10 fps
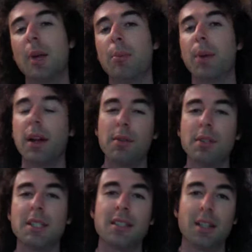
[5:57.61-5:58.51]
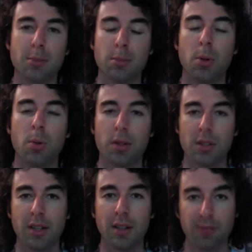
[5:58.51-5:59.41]
but obviously it takes a bit more work
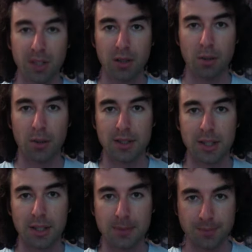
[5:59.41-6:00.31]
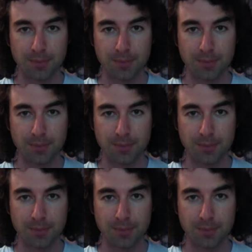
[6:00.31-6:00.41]
to get the video ones done.